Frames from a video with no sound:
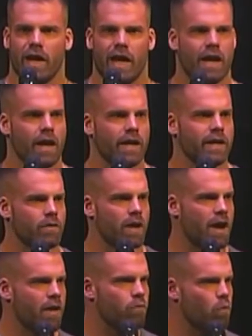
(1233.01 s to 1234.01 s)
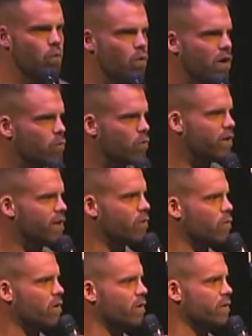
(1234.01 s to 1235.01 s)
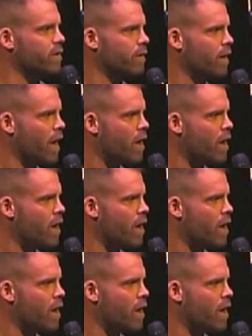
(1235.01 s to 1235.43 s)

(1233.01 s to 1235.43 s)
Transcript: and I didn't have one worry in the world.